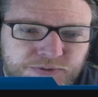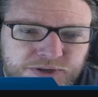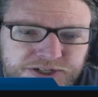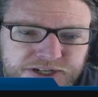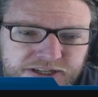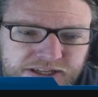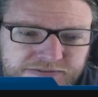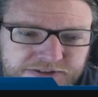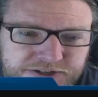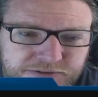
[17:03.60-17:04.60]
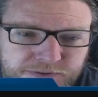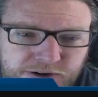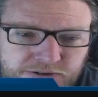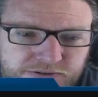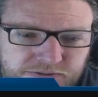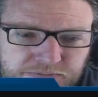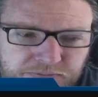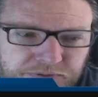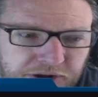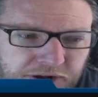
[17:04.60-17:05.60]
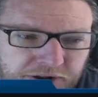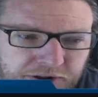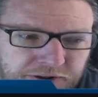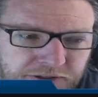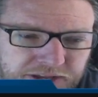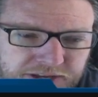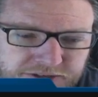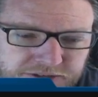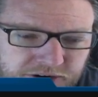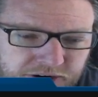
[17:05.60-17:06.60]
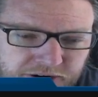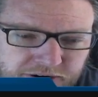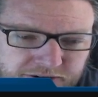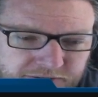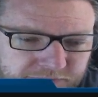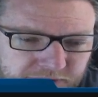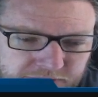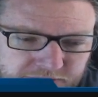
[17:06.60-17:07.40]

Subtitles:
going to leave as default. All these are default.